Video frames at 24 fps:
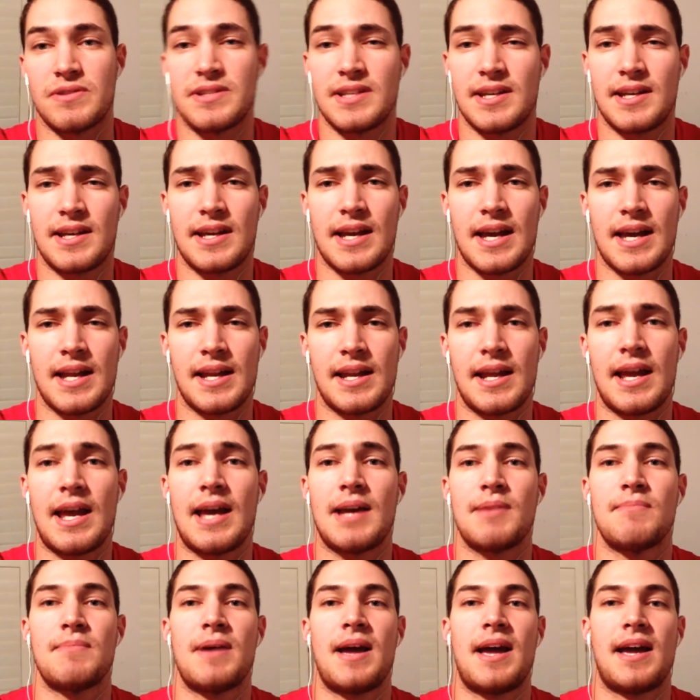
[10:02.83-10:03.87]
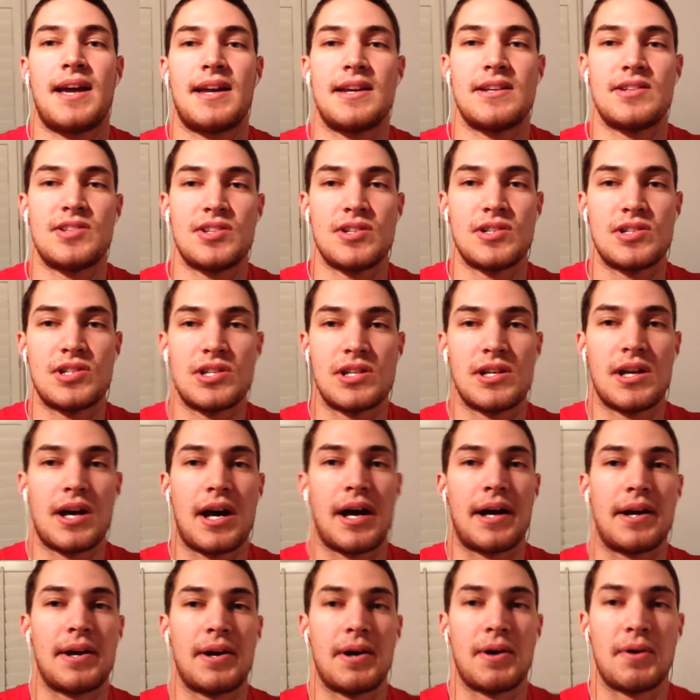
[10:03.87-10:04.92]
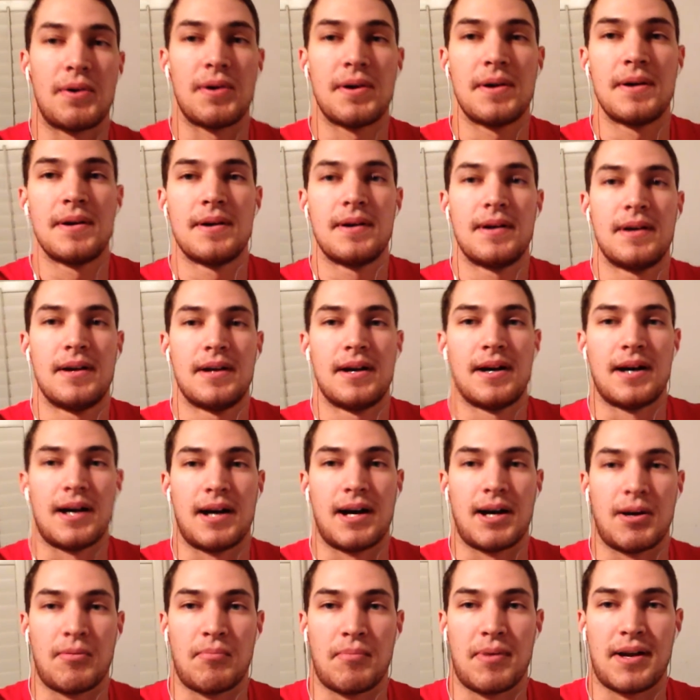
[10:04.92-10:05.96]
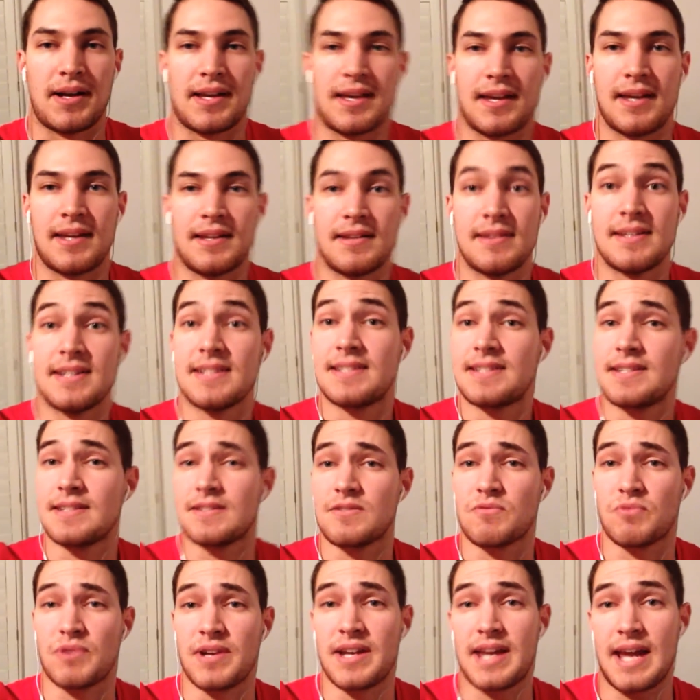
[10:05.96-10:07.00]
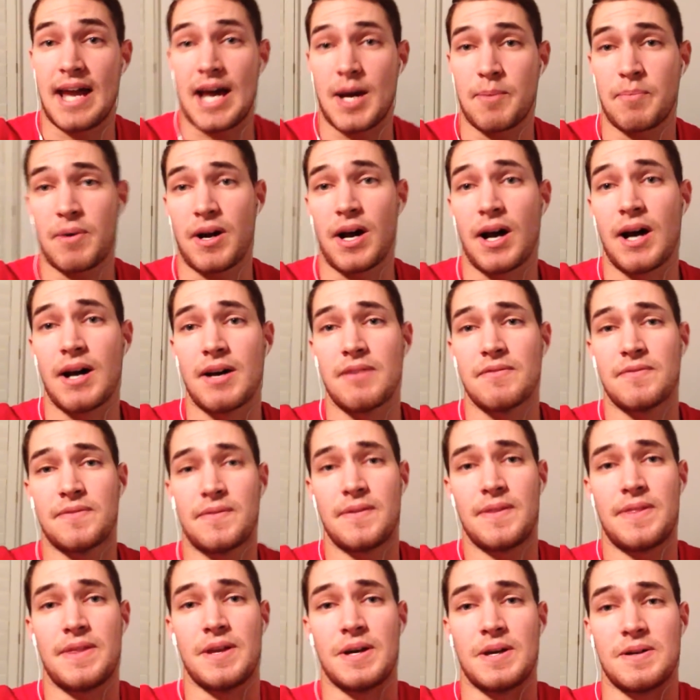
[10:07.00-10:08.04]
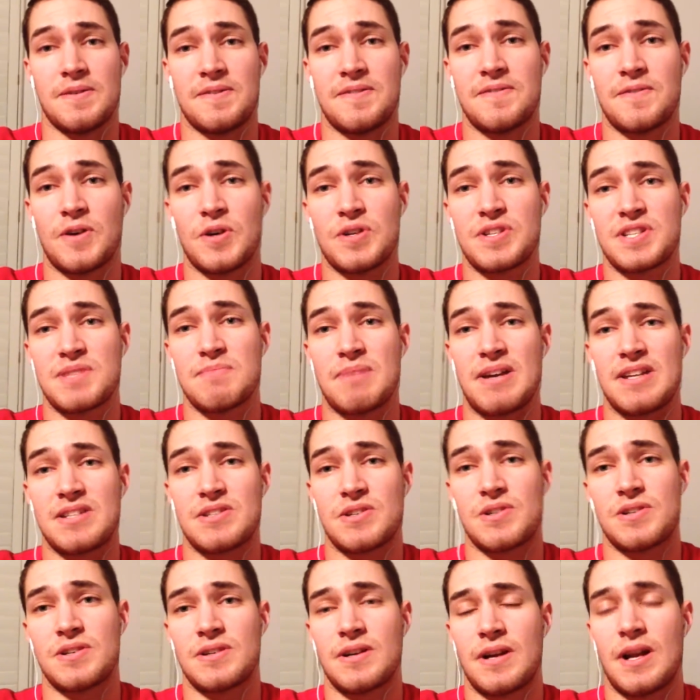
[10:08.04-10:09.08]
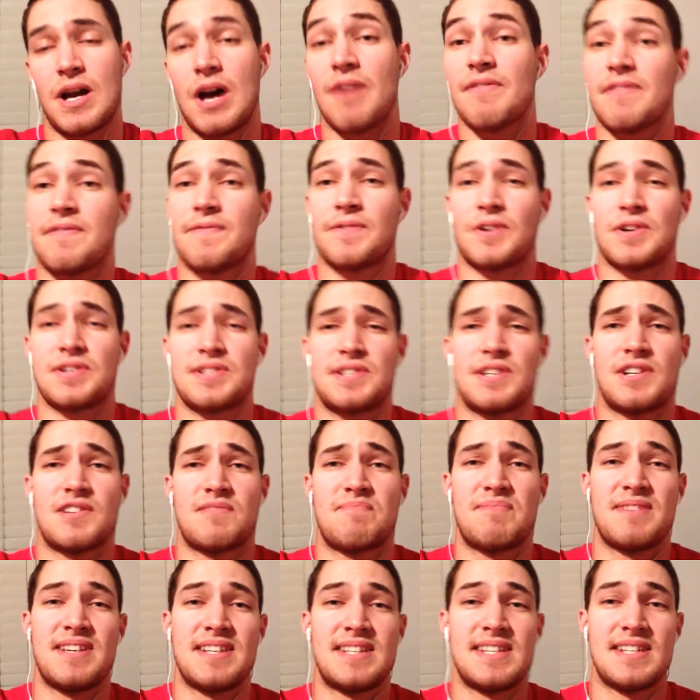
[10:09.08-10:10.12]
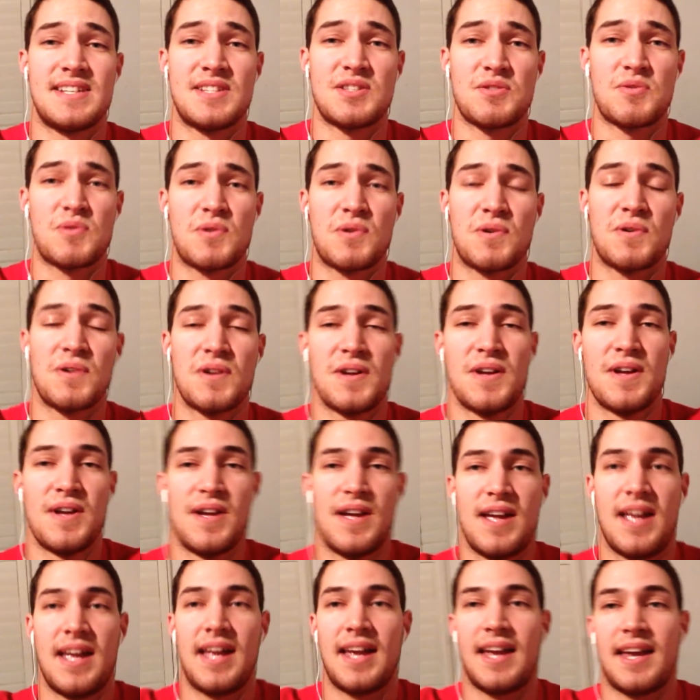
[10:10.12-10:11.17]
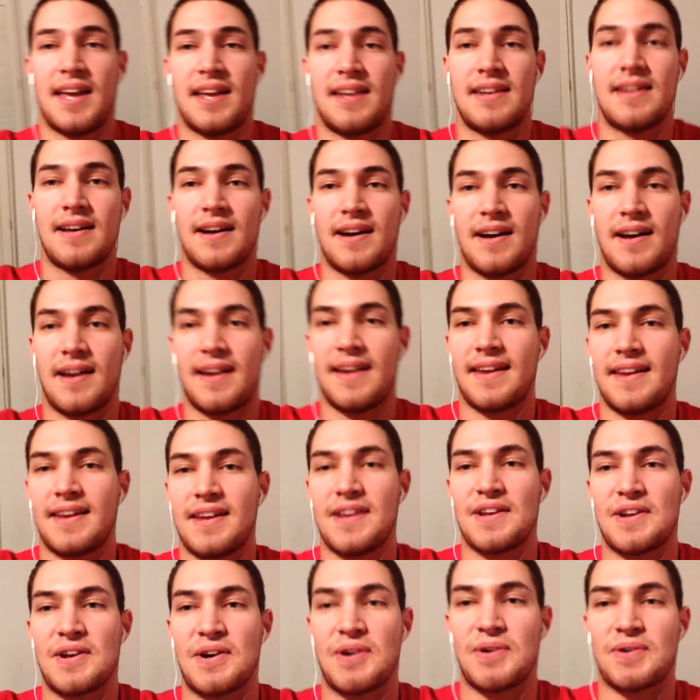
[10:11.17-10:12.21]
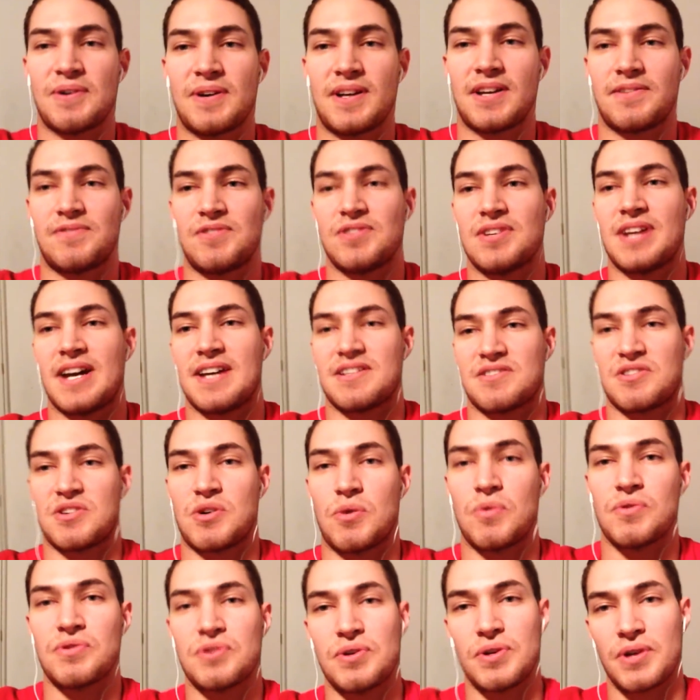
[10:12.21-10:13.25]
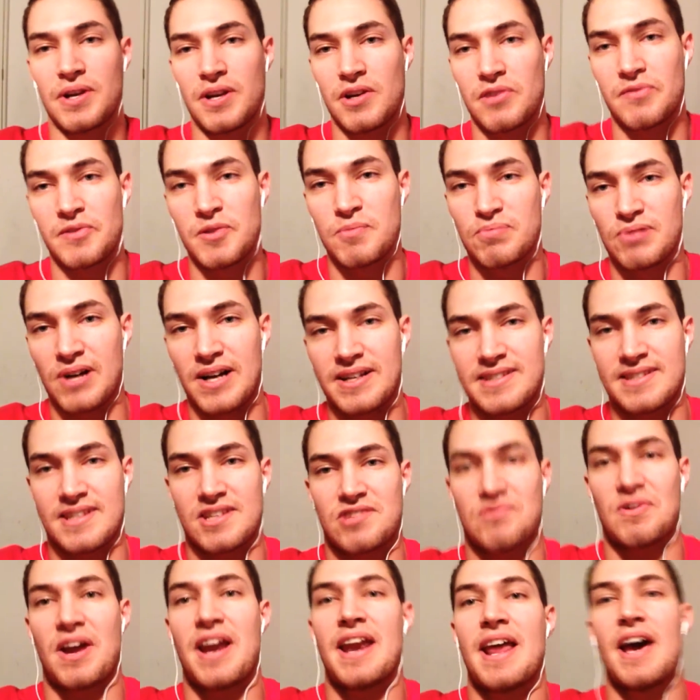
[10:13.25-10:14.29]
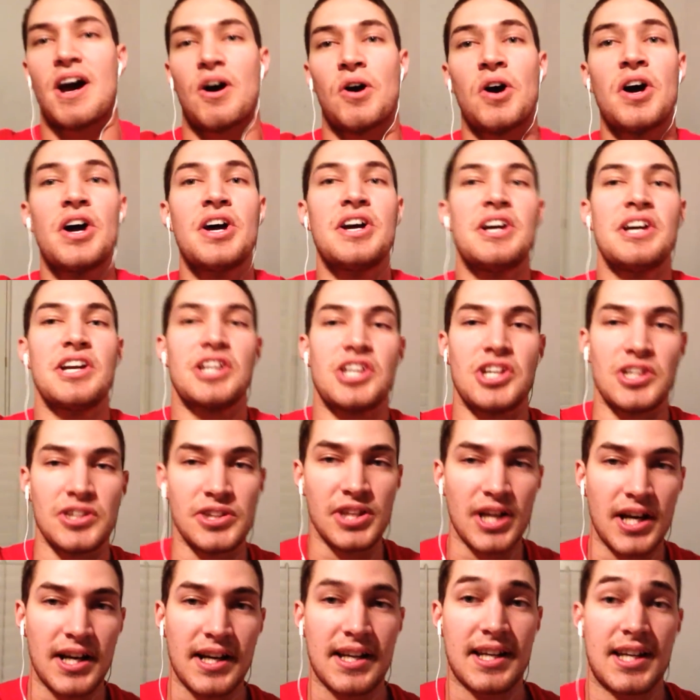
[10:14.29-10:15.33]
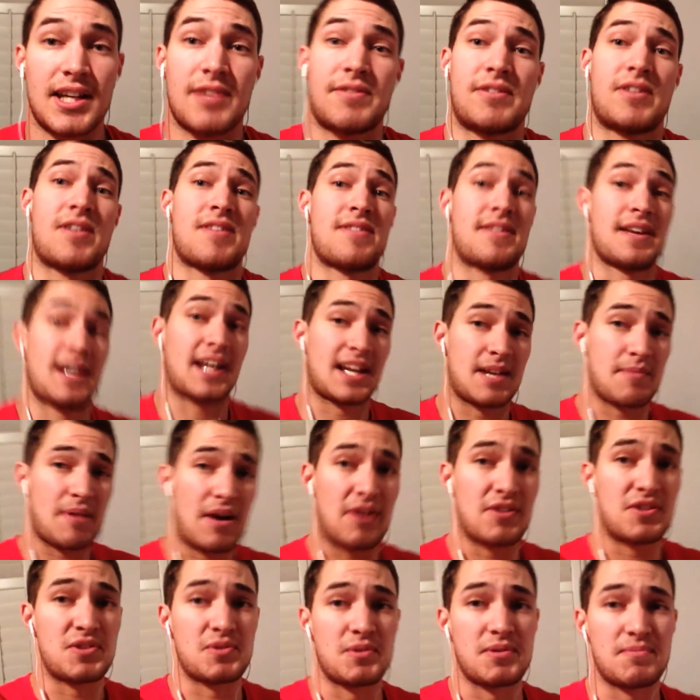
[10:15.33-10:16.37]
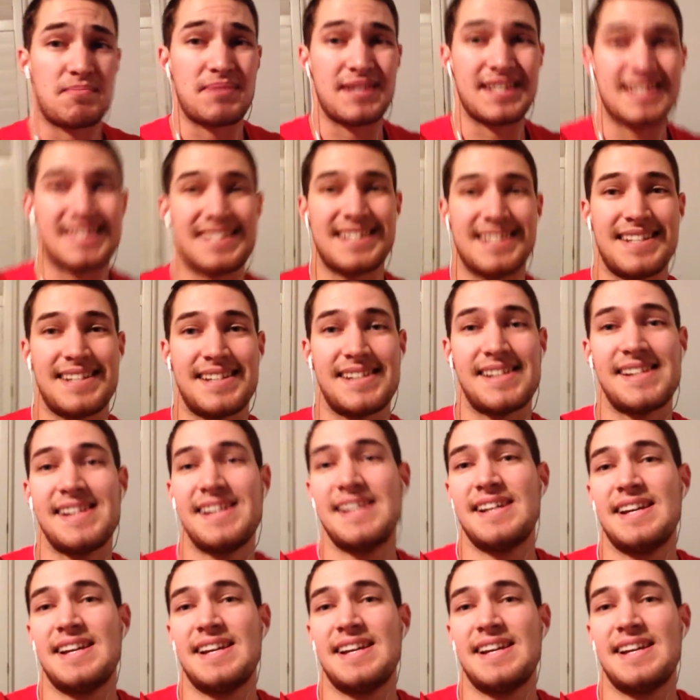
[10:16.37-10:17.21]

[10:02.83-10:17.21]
DANMAGGIO. Again, this is recap of the first semester of the first year of PT school. And, if you guys are going through your interview process right now, good luck. If you're thinking about doing PT